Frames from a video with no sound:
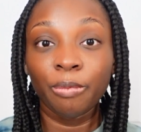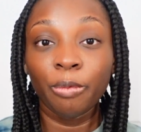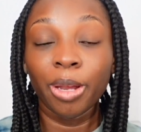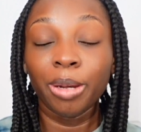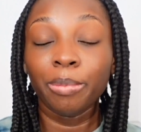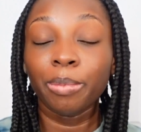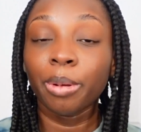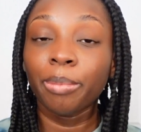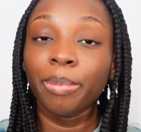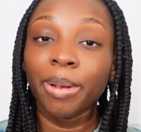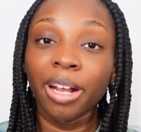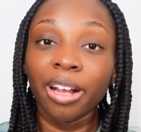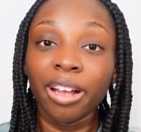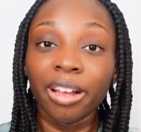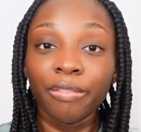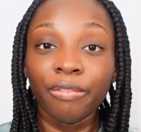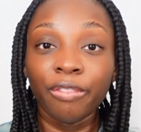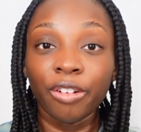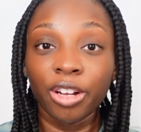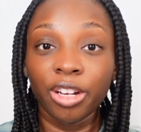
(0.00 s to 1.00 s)
when
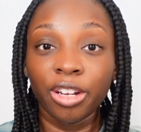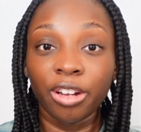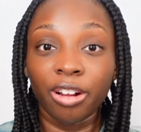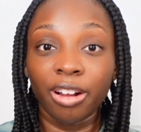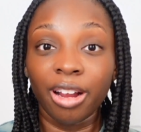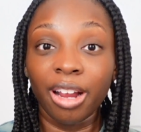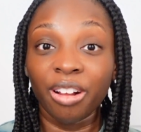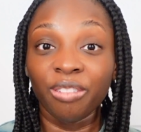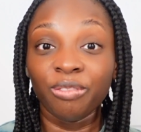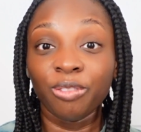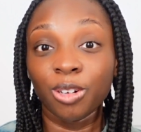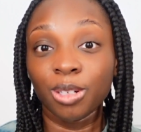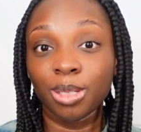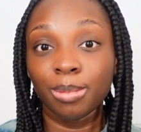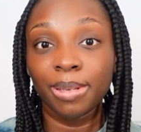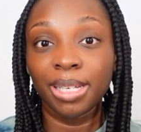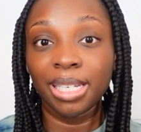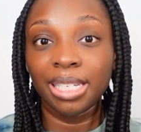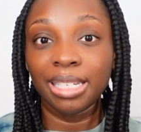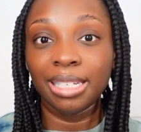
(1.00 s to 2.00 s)
preparing for your Air Force
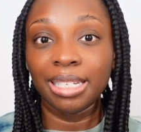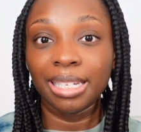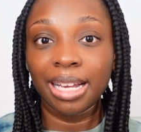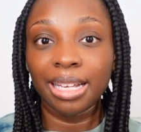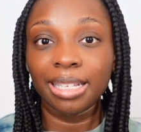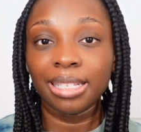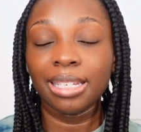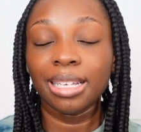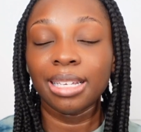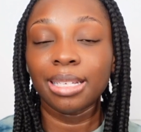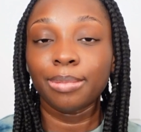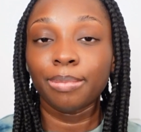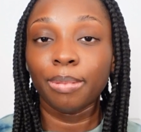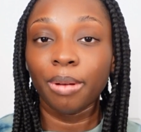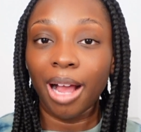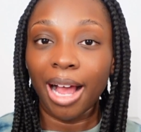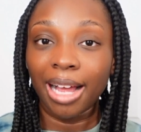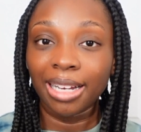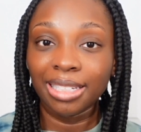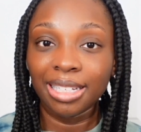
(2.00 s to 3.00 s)
PT test, is
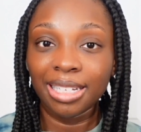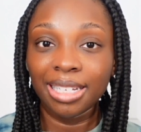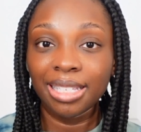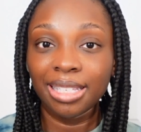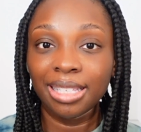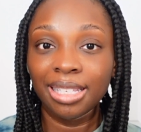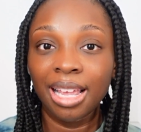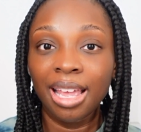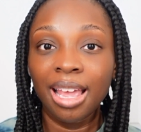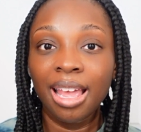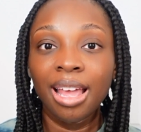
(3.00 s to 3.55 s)
practice.